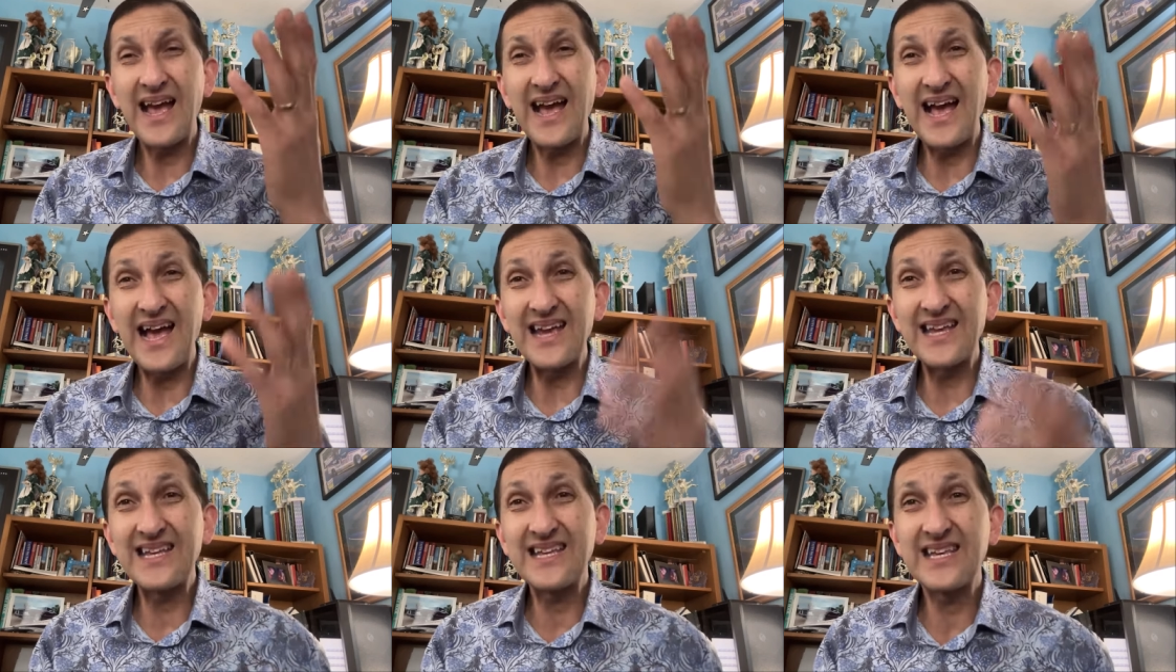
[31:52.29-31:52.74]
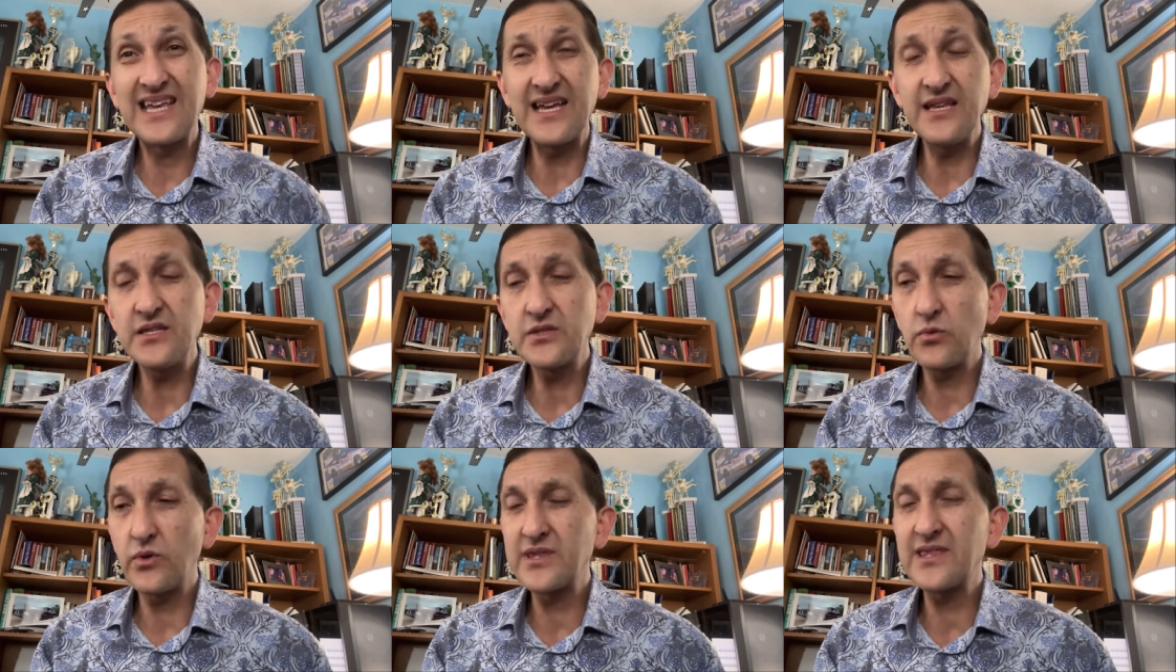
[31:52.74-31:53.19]
I
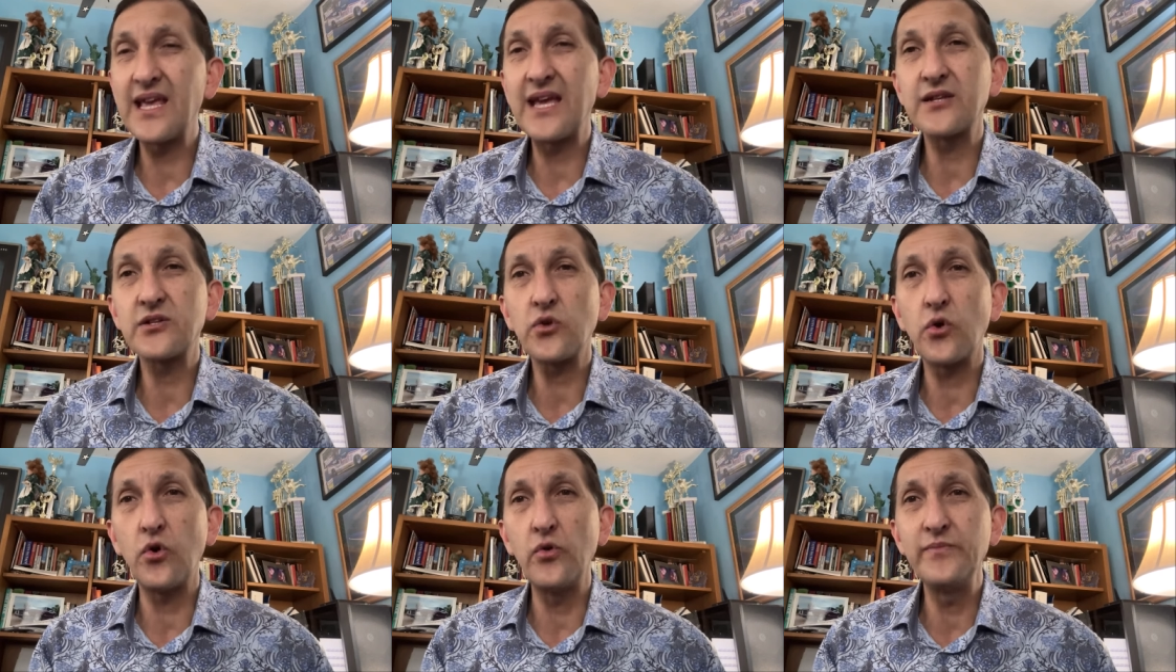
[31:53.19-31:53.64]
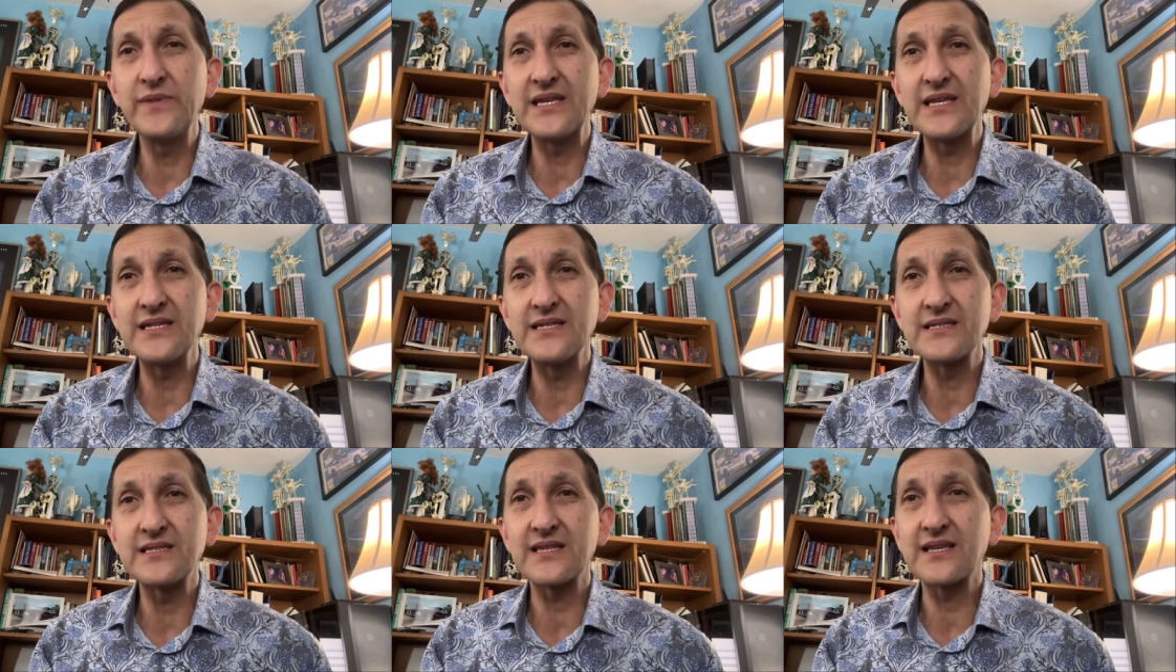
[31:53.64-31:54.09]
guess what that told me
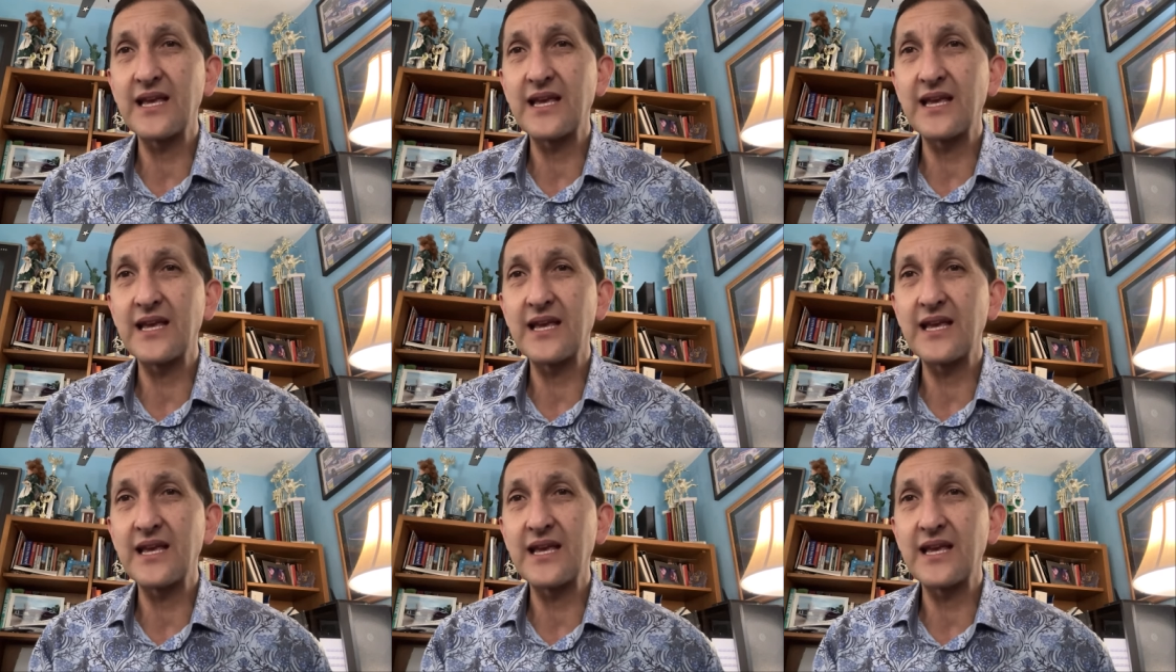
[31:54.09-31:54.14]
is